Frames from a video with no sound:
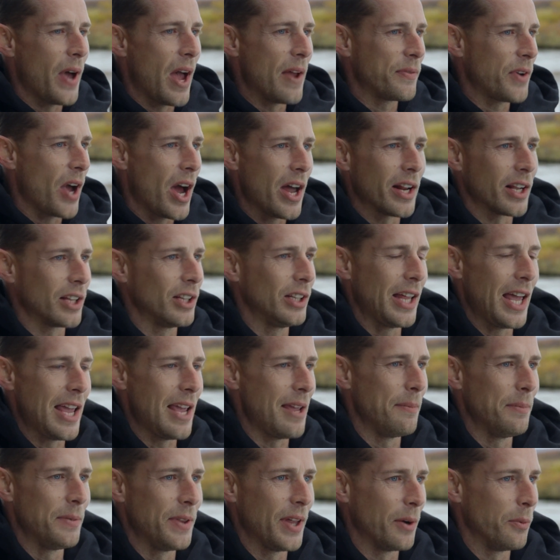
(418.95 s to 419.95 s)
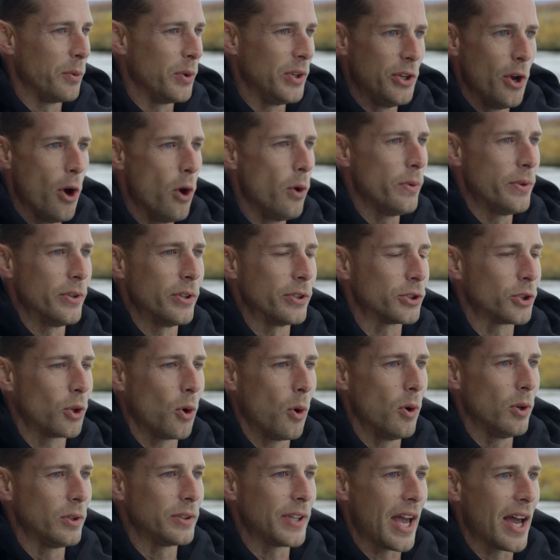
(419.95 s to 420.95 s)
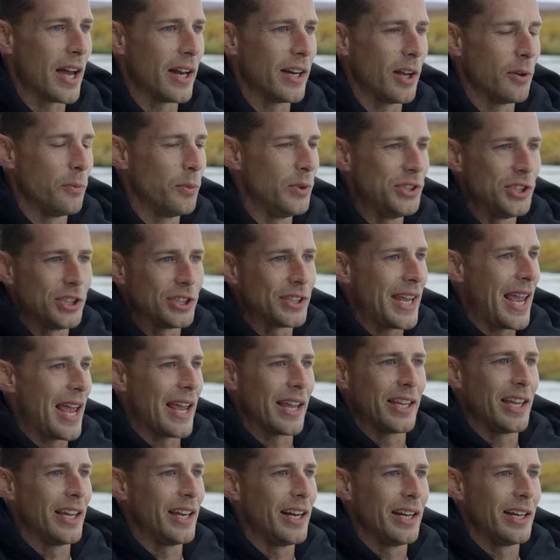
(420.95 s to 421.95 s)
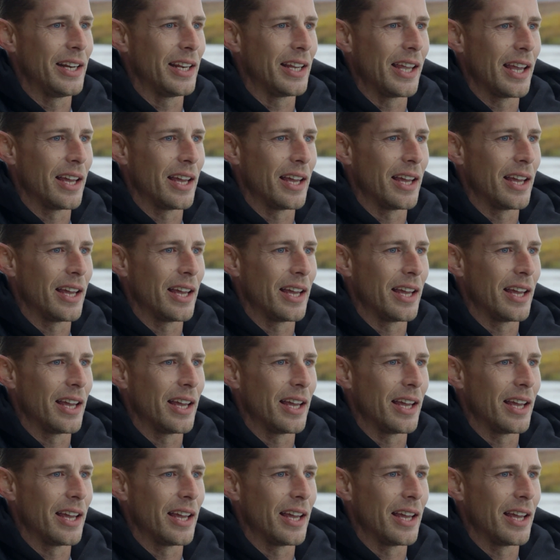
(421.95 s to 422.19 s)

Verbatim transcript: I've got a claim that we know there's gold at, and we just can't get it